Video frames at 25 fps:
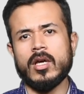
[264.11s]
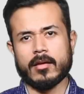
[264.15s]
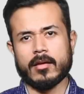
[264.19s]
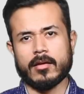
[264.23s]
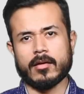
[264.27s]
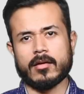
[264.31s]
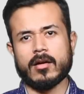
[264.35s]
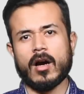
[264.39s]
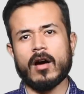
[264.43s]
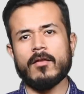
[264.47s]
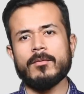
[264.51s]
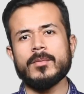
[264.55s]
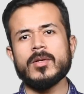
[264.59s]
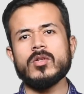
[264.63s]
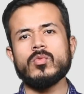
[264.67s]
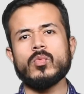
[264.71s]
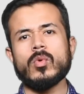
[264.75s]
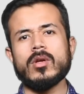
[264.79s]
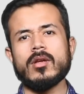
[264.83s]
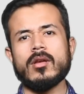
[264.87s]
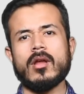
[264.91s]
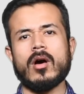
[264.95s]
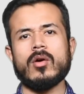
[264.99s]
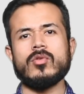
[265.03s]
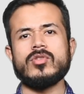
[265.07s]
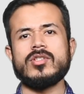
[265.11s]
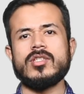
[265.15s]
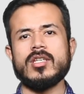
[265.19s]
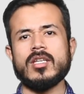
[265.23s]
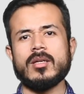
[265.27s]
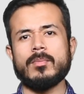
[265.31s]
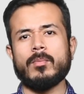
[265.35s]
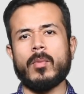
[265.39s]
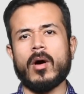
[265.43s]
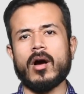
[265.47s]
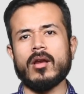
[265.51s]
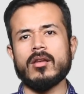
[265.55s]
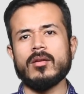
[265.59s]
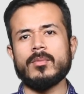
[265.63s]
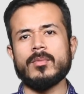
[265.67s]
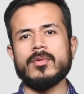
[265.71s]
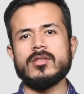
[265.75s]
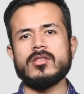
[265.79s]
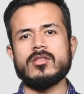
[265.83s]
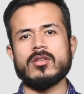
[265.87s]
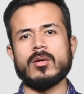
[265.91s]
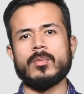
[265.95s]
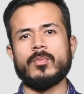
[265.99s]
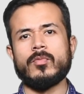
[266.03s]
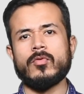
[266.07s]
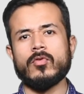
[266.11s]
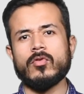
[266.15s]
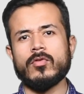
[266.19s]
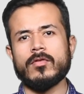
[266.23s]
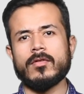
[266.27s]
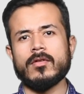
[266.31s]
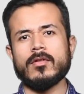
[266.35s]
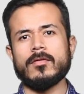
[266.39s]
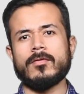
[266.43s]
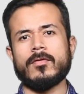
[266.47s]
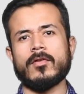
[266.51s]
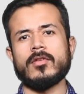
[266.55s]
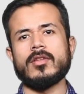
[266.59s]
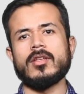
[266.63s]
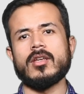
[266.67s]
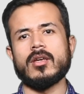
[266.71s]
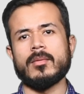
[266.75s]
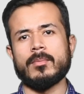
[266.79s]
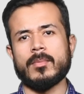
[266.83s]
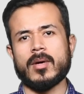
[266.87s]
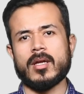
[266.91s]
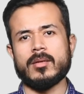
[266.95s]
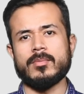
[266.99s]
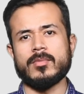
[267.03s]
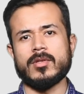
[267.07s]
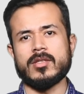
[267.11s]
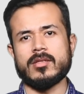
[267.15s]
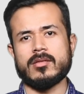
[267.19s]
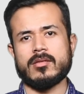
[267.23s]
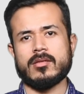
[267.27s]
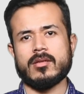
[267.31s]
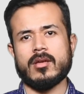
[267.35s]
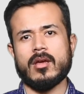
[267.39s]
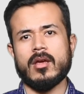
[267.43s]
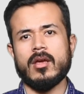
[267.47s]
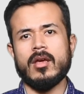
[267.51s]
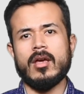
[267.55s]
The government will now seek Parliament's approval for the amendments.